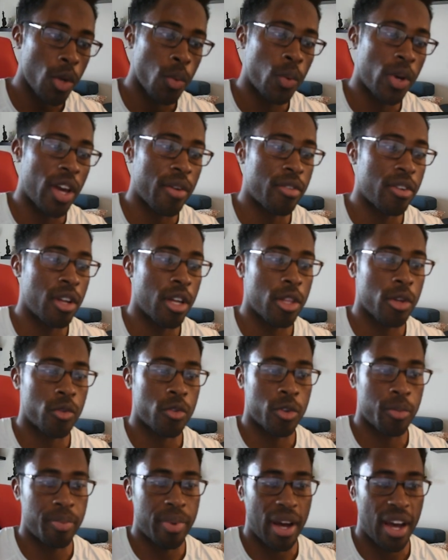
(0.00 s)
We have another
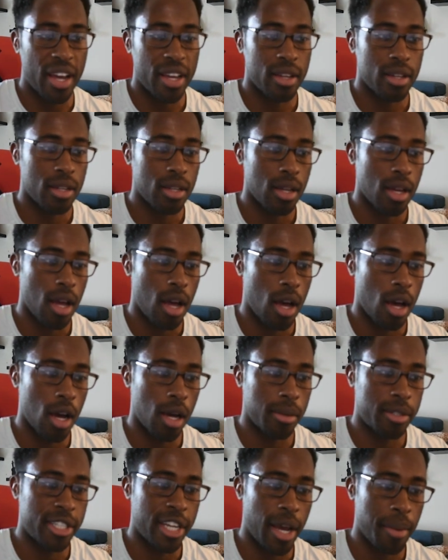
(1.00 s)
group by
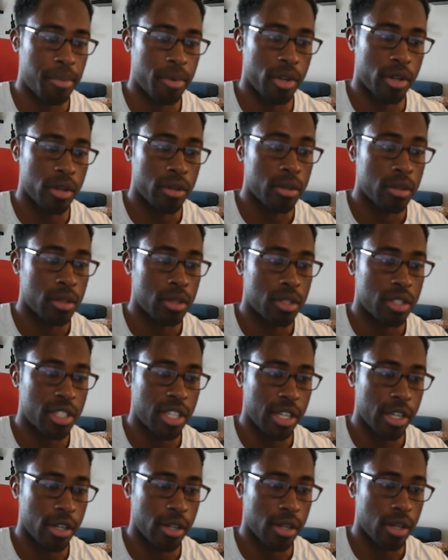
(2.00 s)
chapter,
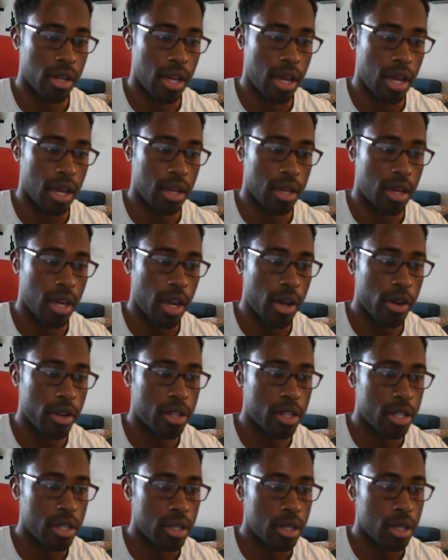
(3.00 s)
year, and
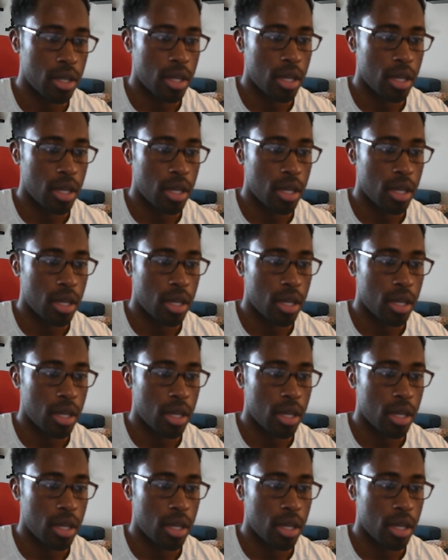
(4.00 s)
character,